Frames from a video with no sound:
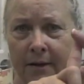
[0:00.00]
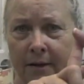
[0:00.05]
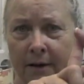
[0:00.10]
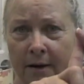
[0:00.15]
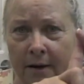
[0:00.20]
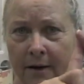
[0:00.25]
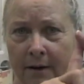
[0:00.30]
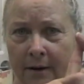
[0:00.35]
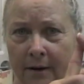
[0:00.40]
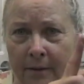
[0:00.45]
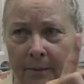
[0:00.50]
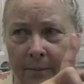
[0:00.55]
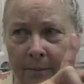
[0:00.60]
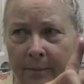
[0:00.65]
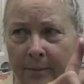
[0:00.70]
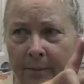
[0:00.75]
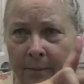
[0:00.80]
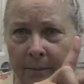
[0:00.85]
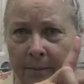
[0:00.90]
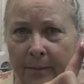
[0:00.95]
the,
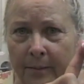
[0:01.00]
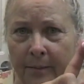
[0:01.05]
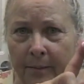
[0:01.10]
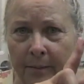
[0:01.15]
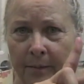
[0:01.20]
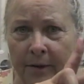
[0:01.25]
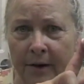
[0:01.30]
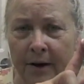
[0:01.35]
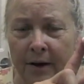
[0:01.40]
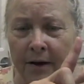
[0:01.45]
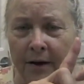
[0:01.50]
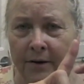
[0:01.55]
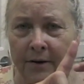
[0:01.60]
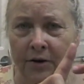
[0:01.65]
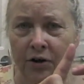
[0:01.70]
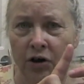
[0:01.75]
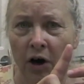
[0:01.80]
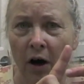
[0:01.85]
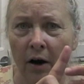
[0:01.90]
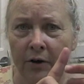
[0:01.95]
the
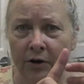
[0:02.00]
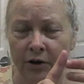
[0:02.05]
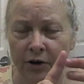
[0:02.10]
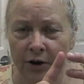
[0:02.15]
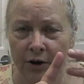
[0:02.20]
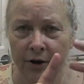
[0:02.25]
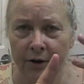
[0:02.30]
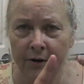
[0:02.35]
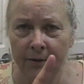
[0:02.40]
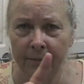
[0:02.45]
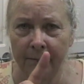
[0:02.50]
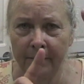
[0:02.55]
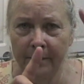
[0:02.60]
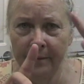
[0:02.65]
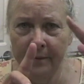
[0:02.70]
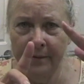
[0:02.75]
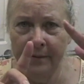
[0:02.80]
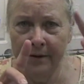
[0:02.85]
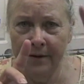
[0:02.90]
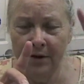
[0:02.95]
doctor
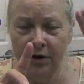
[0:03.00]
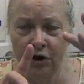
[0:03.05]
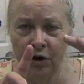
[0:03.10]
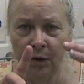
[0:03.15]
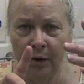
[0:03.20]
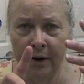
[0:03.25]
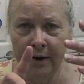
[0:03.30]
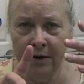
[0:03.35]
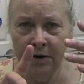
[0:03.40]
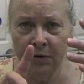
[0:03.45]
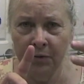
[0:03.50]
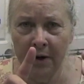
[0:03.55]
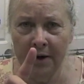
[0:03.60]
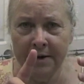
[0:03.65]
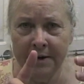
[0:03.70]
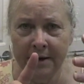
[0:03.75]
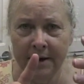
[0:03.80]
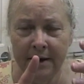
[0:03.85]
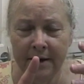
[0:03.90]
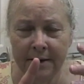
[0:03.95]
doing his
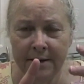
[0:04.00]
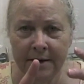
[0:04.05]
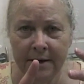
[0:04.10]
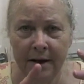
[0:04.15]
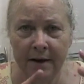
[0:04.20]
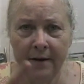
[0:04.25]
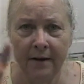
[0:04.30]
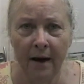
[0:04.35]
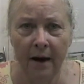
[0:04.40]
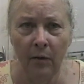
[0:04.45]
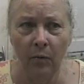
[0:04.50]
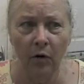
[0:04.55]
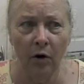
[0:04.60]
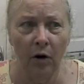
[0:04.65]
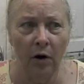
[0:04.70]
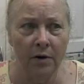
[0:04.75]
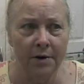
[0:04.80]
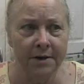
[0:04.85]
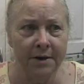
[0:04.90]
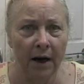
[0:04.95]
residency, they were
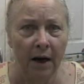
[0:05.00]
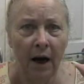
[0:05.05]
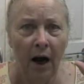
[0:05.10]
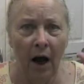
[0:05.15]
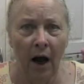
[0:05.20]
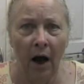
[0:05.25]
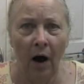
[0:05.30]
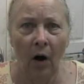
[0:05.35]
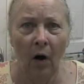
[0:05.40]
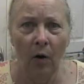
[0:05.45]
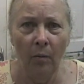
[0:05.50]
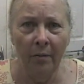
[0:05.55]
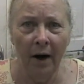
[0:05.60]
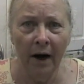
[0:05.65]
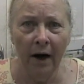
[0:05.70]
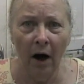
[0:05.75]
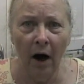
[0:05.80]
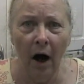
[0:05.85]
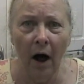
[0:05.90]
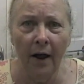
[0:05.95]
all saying, oh my
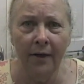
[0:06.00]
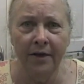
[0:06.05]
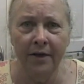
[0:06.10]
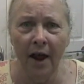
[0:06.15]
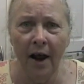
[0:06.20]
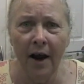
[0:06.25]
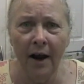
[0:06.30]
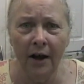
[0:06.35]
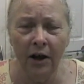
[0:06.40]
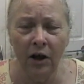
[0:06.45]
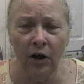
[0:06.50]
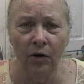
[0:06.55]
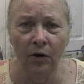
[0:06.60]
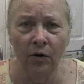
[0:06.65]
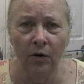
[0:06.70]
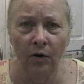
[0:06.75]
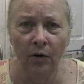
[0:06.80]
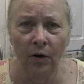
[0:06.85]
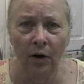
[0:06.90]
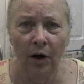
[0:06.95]
God, thank
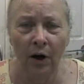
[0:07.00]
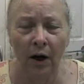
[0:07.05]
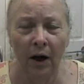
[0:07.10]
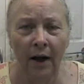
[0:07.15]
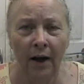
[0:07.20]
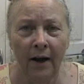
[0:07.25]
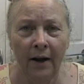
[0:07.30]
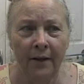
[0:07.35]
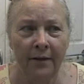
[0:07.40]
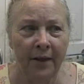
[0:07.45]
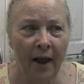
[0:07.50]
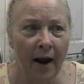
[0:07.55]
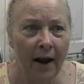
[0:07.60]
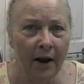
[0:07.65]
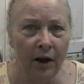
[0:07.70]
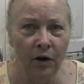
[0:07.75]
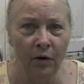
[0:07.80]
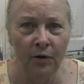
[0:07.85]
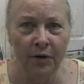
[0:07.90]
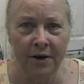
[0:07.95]
you.
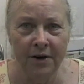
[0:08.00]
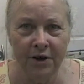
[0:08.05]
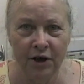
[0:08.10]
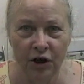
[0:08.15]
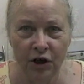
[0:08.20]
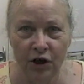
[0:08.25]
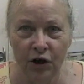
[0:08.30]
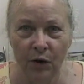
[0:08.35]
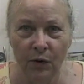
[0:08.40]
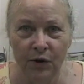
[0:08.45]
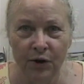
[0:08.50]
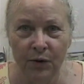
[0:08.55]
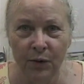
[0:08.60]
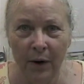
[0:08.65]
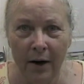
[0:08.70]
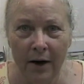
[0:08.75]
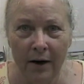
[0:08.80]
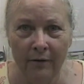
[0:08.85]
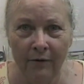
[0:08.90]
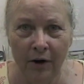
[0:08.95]
Thank you, this is so
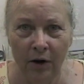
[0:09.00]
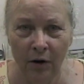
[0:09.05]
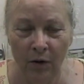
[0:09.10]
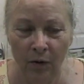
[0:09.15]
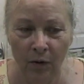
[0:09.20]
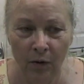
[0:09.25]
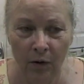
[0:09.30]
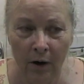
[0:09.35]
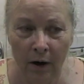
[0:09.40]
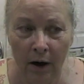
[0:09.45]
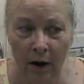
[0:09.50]
sweet of you.